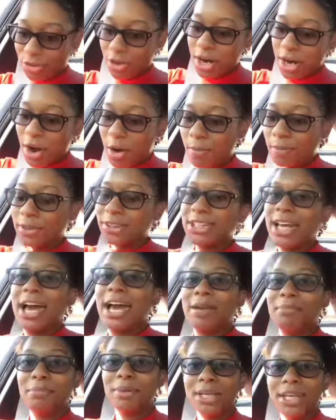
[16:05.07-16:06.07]
Dre almost
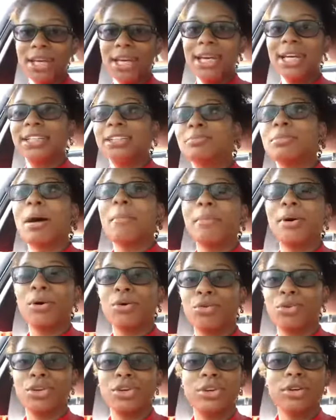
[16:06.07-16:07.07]
had me and his mama
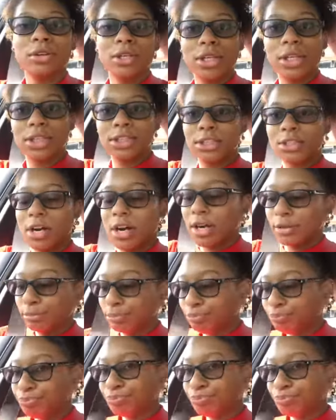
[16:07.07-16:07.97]
on the hood of his car.